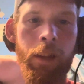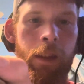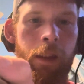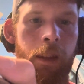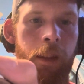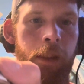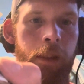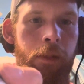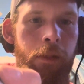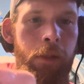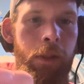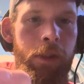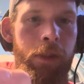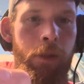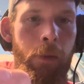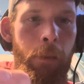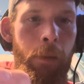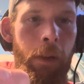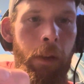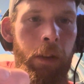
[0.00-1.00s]
and you get
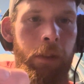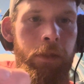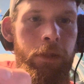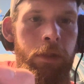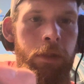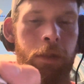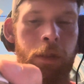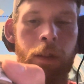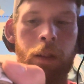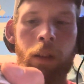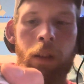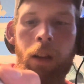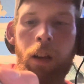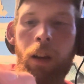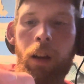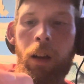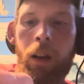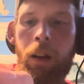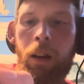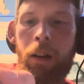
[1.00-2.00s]
your pinch.
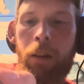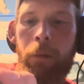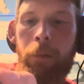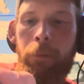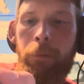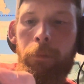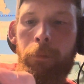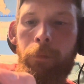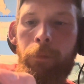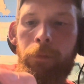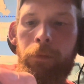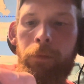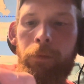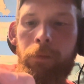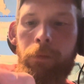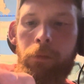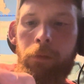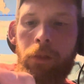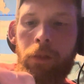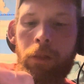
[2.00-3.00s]
Now
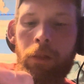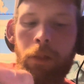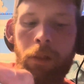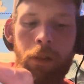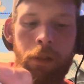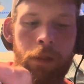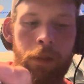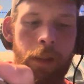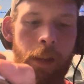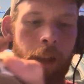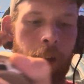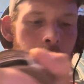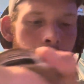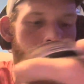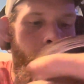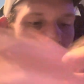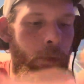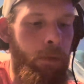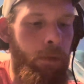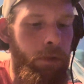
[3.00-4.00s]

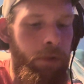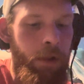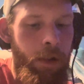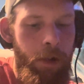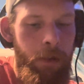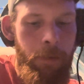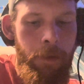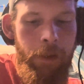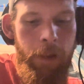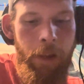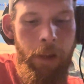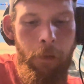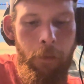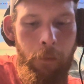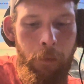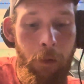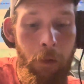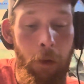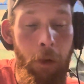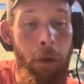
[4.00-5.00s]
I will talk about that
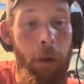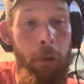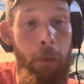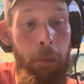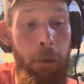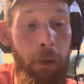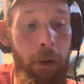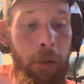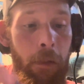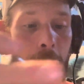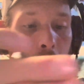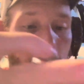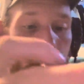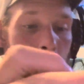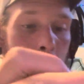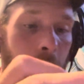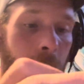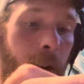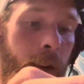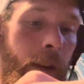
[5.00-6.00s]
for a brief
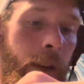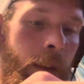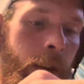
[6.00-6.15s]
minute.